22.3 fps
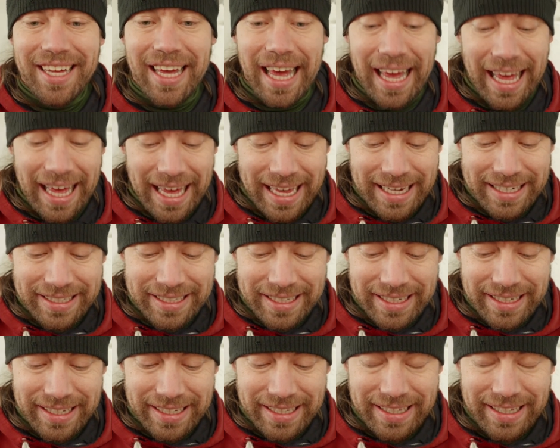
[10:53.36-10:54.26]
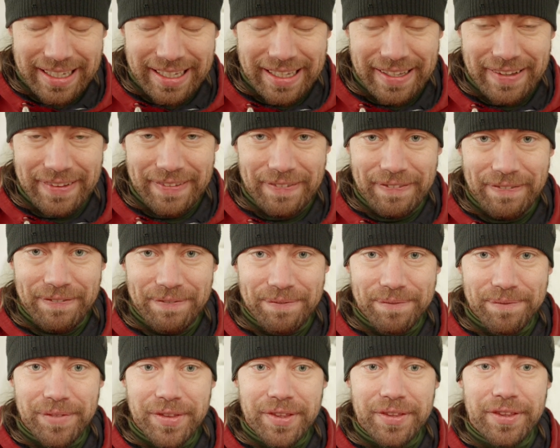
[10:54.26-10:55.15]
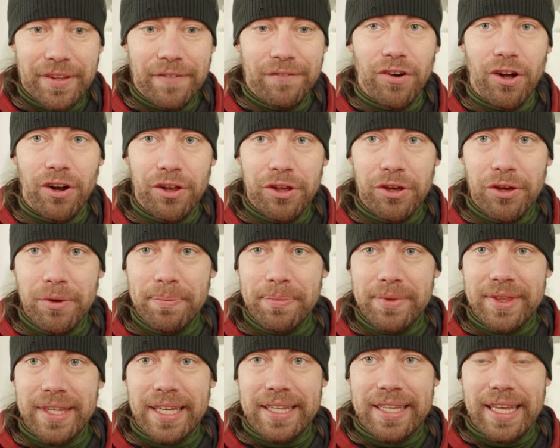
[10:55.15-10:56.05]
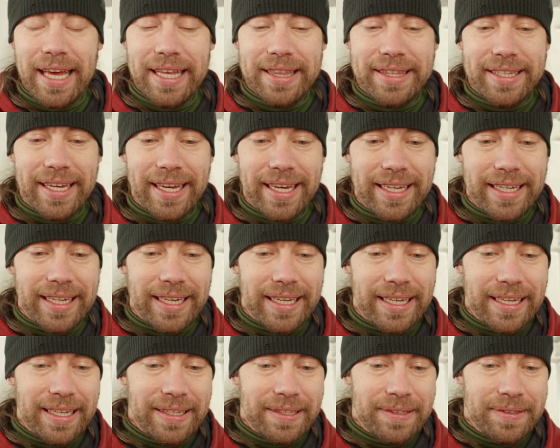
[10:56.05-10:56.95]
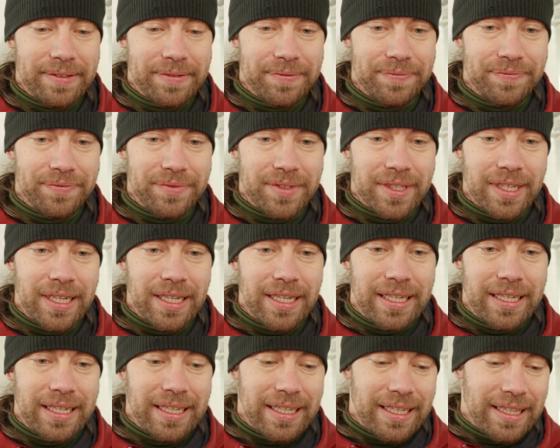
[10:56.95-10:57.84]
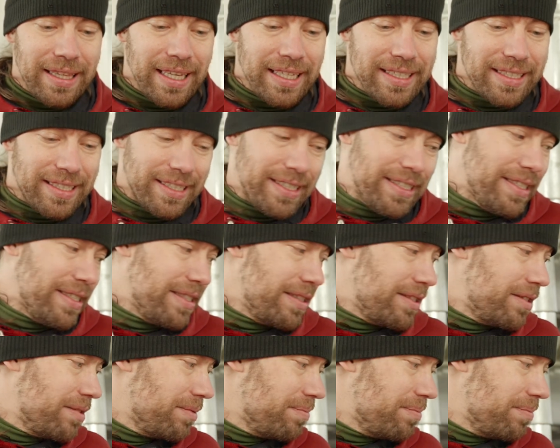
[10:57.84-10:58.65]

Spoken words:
And the volume that they take, that's